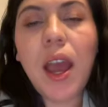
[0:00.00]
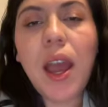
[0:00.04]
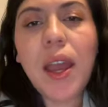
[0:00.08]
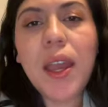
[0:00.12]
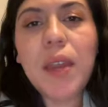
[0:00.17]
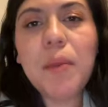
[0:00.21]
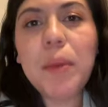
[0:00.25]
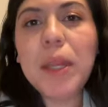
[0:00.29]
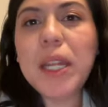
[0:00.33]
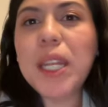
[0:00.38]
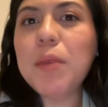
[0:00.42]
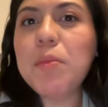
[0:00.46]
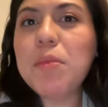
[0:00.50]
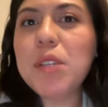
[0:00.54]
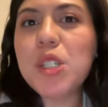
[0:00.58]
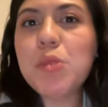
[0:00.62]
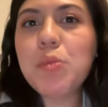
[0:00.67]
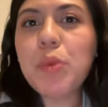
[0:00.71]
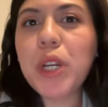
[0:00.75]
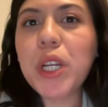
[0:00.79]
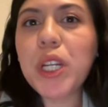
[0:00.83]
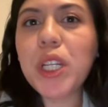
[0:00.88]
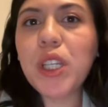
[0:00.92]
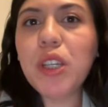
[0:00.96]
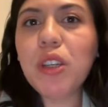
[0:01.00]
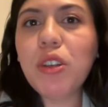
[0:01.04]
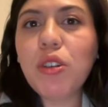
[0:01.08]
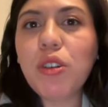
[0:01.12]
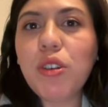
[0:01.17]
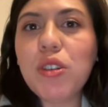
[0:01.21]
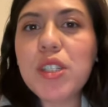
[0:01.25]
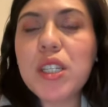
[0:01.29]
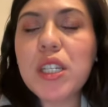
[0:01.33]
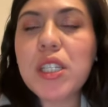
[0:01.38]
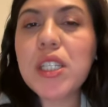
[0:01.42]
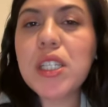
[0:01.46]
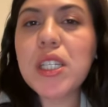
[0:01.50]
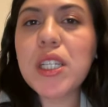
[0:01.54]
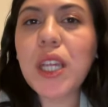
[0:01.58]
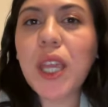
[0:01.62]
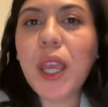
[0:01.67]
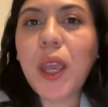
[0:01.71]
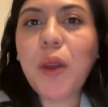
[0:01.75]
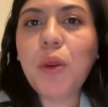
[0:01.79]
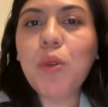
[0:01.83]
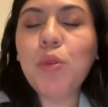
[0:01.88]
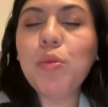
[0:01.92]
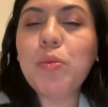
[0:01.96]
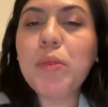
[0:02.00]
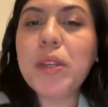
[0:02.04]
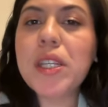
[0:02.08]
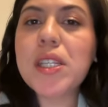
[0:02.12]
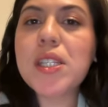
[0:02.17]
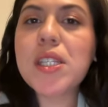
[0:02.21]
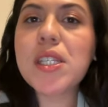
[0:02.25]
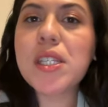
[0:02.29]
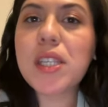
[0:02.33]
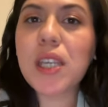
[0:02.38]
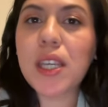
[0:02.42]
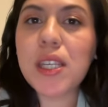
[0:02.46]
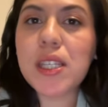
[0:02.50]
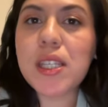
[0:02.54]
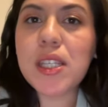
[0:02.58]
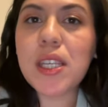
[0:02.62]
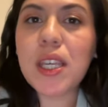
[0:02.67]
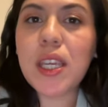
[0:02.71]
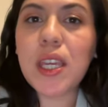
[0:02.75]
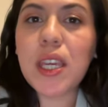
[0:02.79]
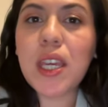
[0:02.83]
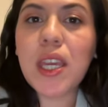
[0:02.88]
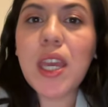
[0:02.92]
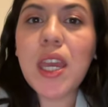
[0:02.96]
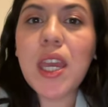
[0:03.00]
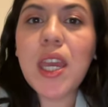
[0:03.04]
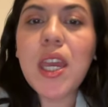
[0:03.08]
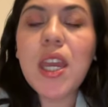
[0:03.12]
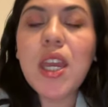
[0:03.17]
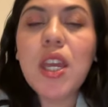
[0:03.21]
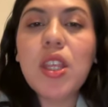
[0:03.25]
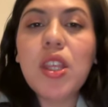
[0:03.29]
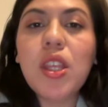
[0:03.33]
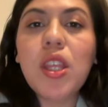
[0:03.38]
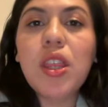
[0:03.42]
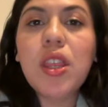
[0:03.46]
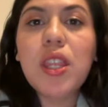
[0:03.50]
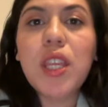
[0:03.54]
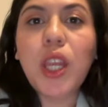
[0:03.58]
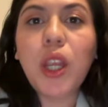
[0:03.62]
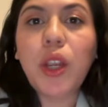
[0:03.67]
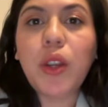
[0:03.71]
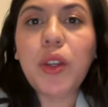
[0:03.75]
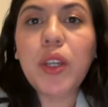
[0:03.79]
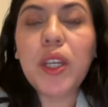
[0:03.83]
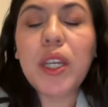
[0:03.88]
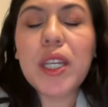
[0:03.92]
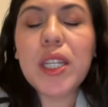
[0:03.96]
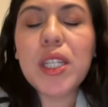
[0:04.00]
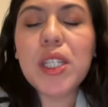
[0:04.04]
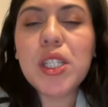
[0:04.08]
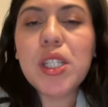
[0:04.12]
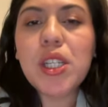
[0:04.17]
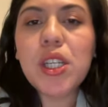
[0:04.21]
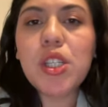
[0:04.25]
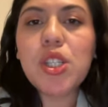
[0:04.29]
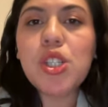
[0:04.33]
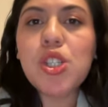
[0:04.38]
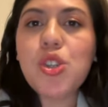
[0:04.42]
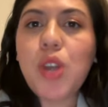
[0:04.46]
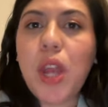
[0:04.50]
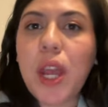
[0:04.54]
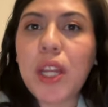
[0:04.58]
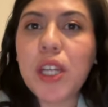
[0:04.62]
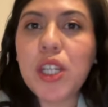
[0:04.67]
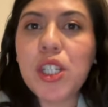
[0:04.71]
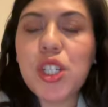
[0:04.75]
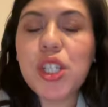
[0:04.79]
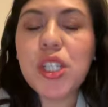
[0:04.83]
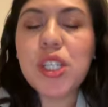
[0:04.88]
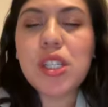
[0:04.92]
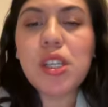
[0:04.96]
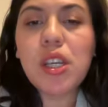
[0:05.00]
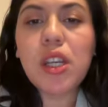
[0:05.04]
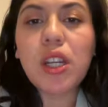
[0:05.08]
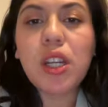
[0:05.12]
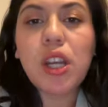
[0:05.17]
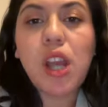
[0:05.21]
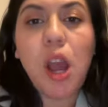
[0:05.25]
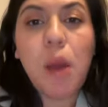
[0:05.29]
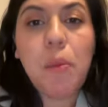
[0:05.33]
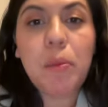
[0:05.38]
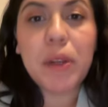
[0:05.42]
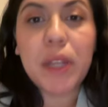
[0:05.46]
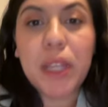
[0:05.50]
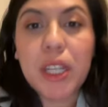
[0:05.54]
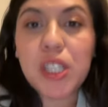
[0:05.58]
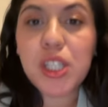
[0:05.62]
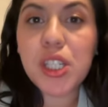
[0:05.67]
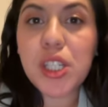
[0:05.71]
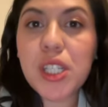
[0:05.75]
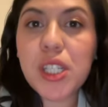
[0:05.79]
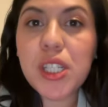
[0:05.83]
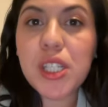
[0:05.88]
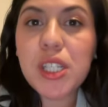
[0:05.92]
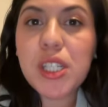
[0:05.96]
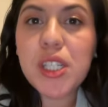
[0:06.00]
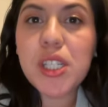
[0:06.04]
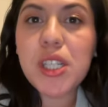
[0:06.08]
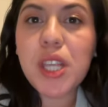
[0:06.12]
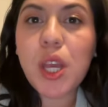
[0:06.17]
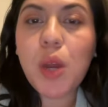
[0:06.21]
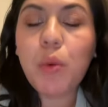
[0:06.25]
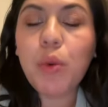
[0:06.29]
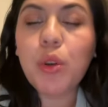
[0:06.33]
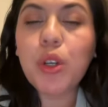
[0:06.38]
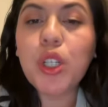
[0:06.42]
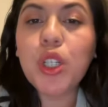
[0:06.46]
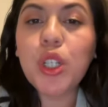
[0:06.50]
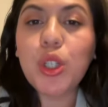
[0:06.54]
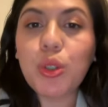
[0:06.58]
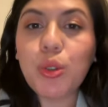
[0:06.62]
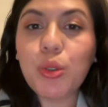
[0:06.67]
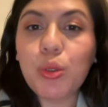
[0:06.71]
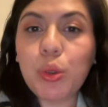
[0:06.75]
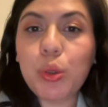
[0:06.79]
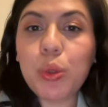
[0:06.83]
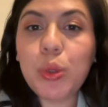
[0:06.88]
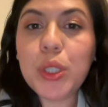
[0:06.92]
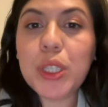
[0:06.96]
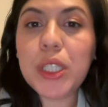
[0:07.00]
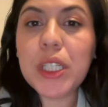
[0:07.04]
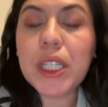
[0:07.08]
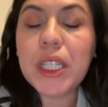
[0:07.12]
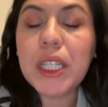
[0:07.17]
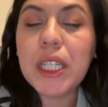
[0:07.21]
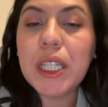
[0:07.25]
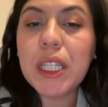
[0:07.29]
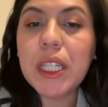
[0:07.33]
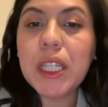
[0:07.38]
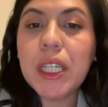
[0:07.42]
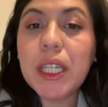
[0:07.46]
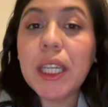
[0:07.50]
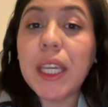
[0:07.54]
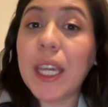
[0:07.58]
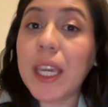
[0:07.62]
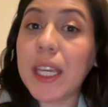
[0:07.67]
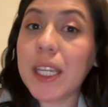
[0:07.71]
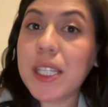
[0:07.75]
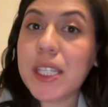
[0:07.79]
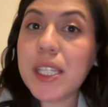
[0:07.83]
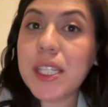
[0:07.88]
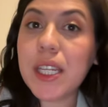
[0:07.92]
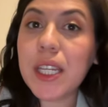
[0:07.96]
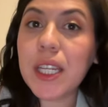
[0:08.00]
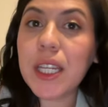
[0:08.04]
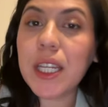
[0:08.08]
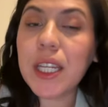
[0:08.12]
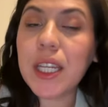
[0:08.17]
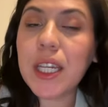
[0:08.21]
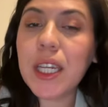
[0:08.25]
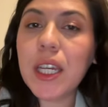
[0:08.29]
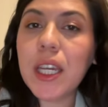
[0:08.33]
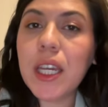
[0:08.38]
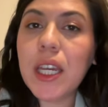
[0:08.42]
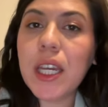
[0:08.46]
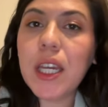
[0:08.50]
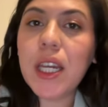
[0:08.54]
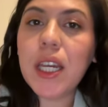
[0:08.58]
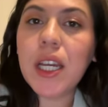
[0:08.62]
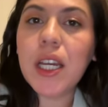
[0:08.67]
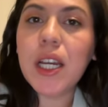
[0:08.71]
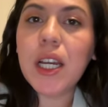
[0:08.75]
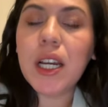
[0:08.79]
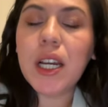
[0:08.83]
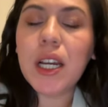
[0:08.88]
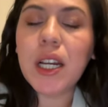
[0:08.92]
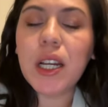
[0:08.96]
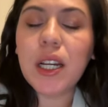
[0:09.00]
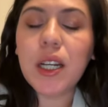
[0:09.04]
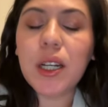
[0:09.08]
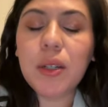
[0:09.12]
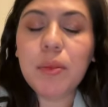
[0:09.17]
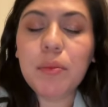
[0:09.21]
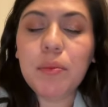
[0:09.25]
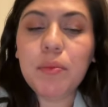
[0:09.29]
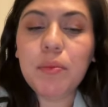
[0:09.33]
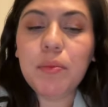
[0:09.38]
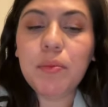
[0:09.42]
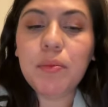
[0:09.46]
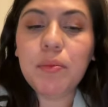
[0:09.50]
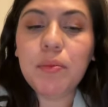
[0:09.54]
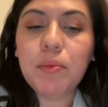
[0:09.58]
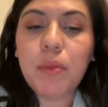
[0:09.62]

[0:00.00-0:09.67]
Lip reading: Hi, my name is Brenda Quiroz, and today I will be discussing the theories, strategies, and accommodations that were used in the case study, on